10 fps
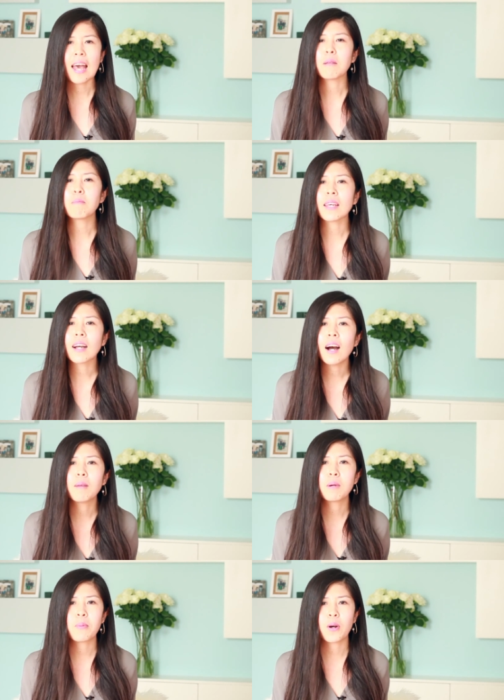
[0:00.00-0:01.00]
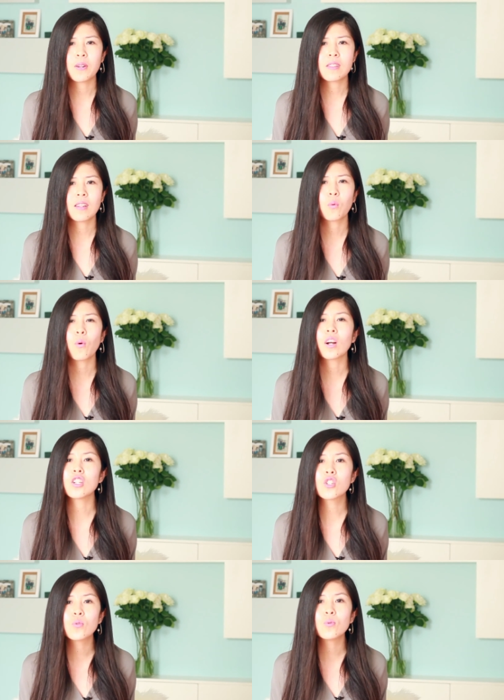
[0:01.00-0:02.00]
and become a person we're
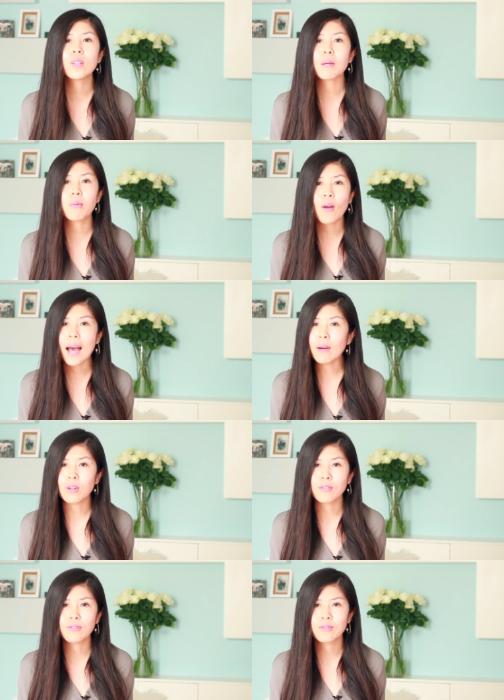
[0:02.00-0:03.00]
truly proud of?